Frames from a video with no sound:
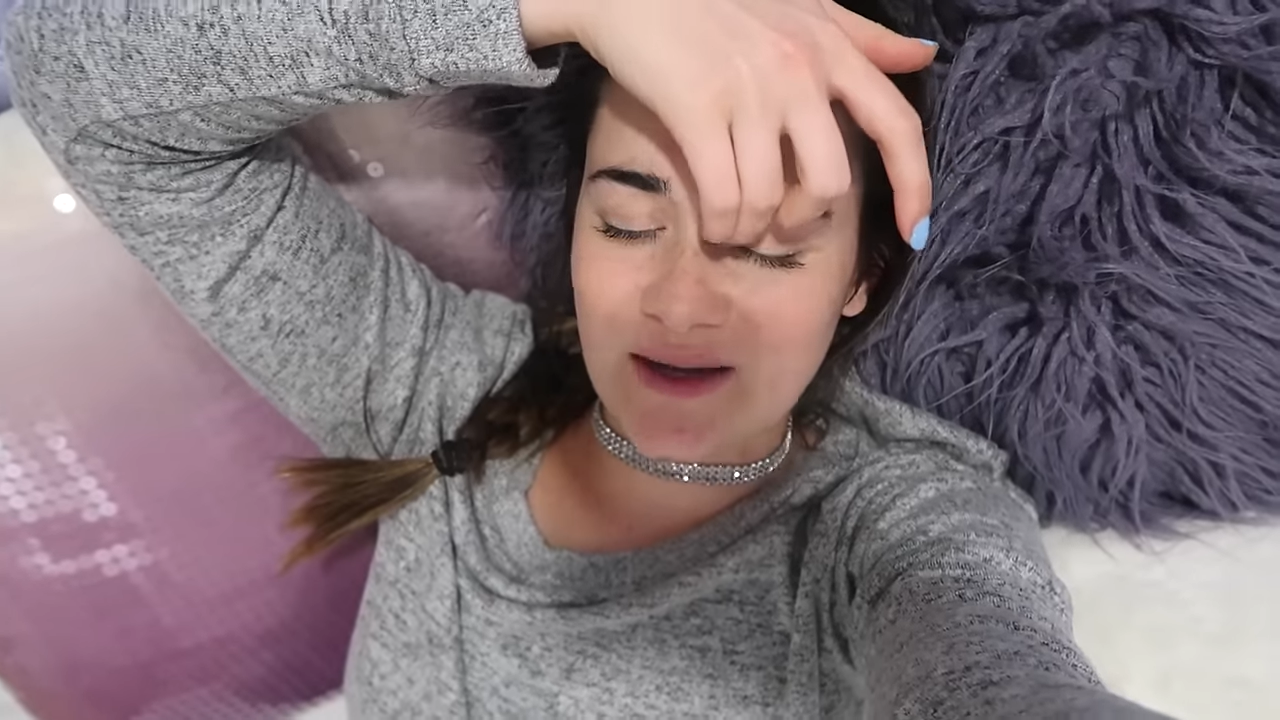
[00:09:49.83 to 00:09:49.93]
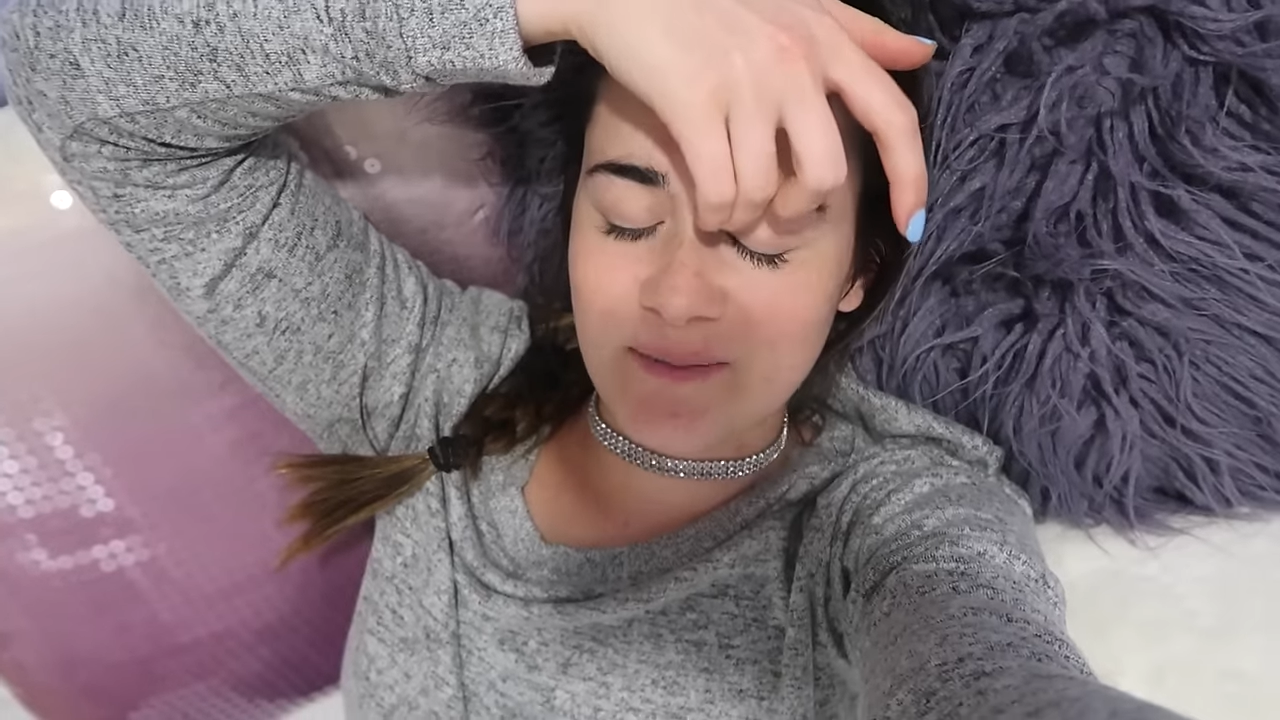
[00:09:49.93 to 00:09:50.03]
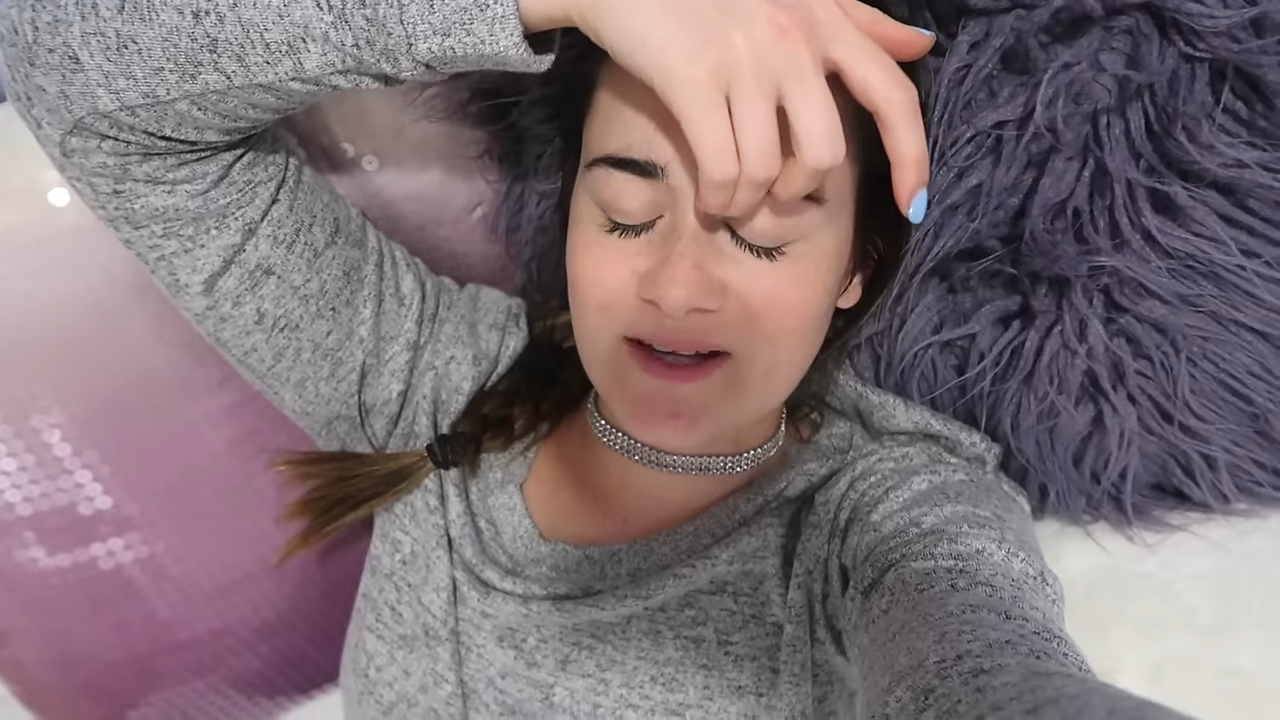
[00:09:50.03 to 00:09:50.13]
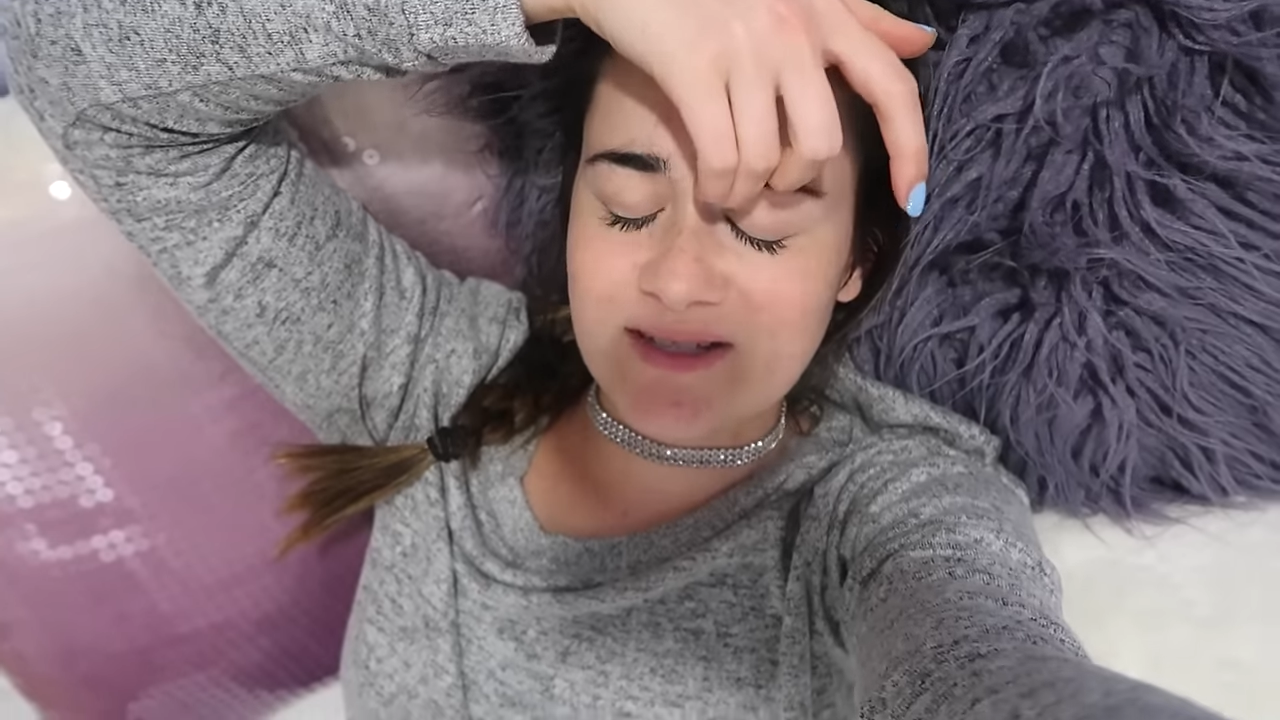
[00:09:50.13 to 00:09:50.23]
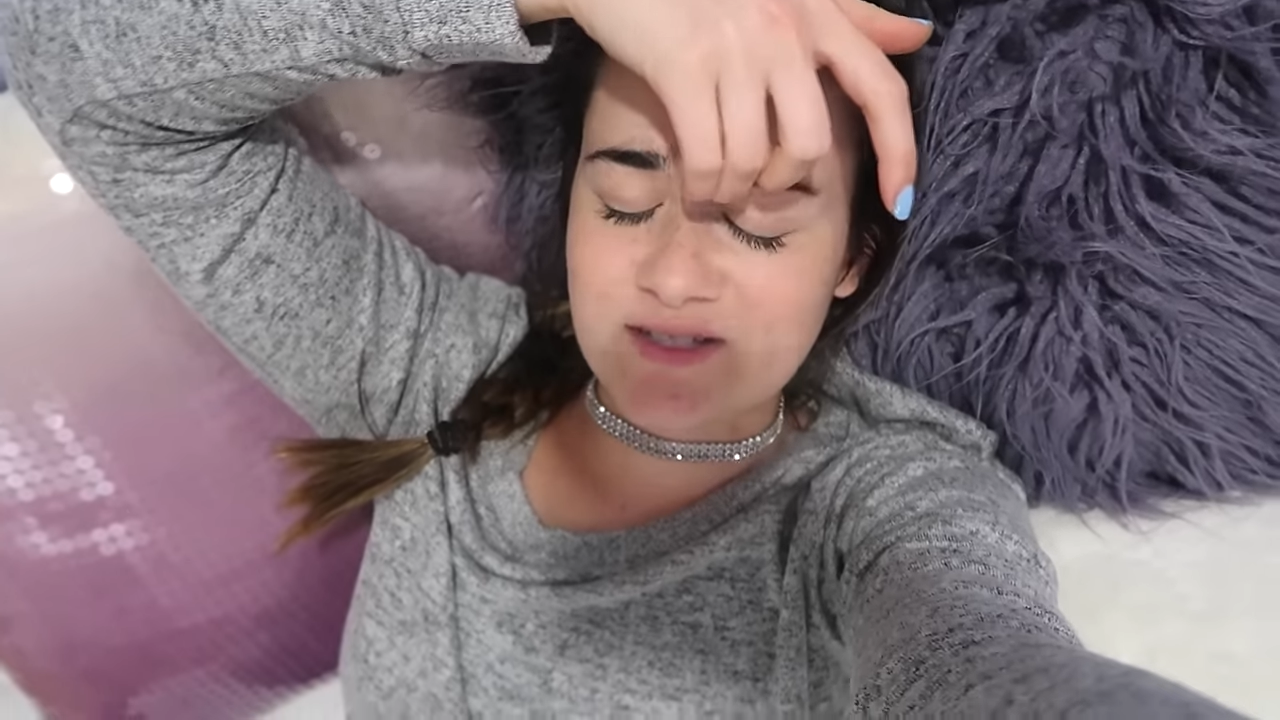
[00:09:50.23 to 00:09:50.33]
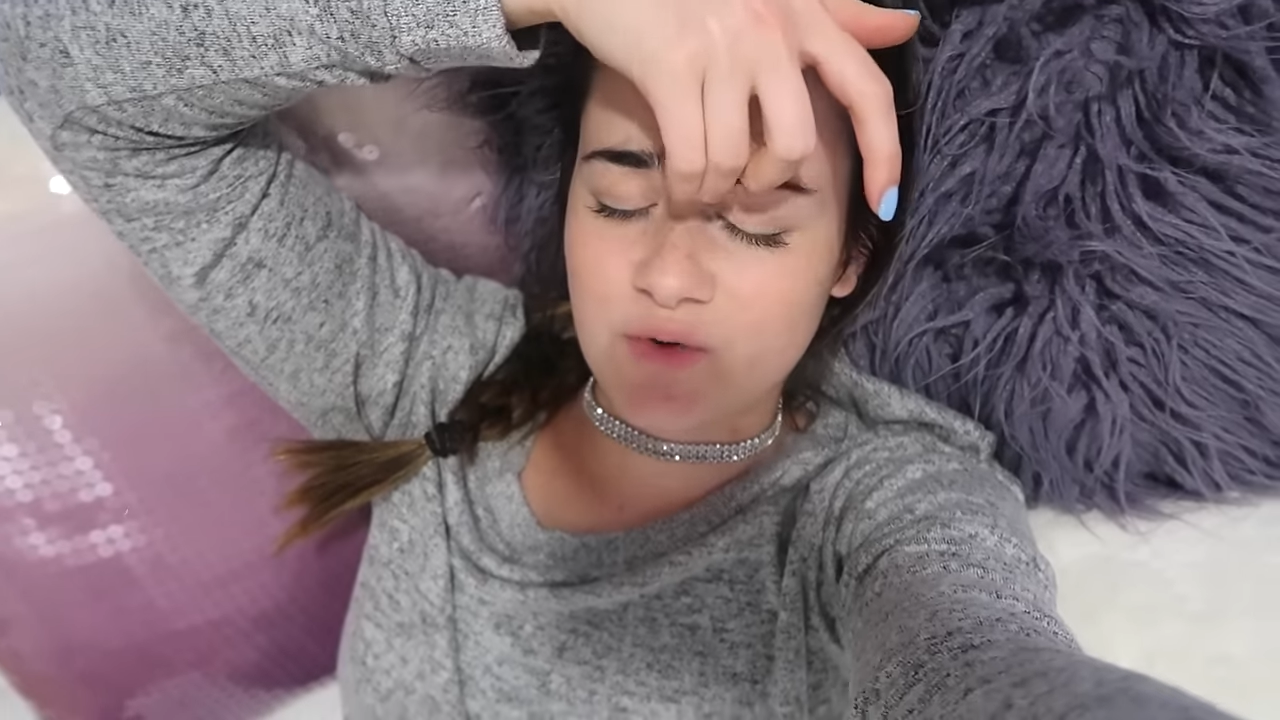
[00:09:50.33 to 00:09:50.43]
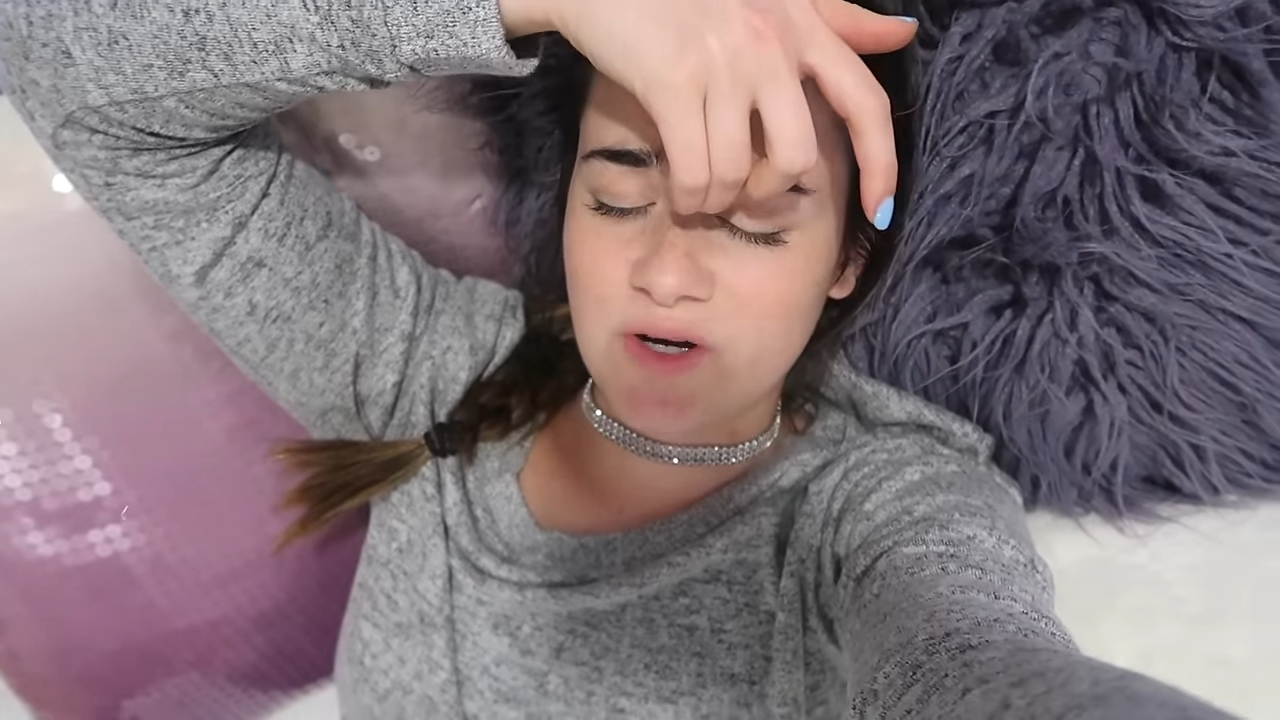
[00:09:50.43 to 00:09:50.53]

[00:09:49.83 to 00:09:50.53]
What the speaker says: like business